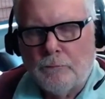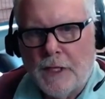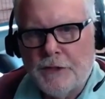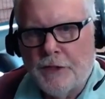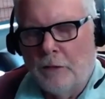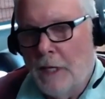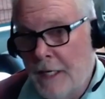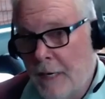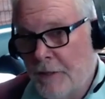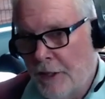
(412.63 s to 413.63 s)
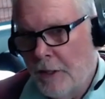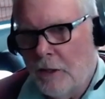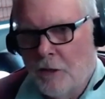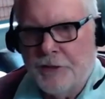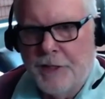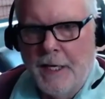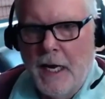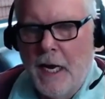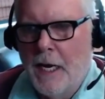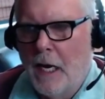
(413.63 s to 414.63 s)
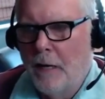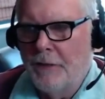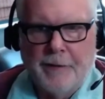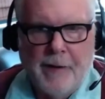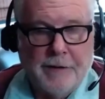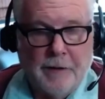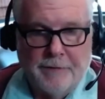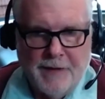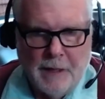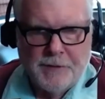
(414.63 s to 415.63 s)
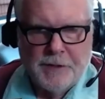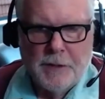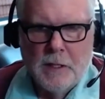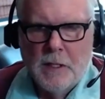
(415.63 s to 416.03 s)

So my name is Eric Olson again. I'm the director of HELPS.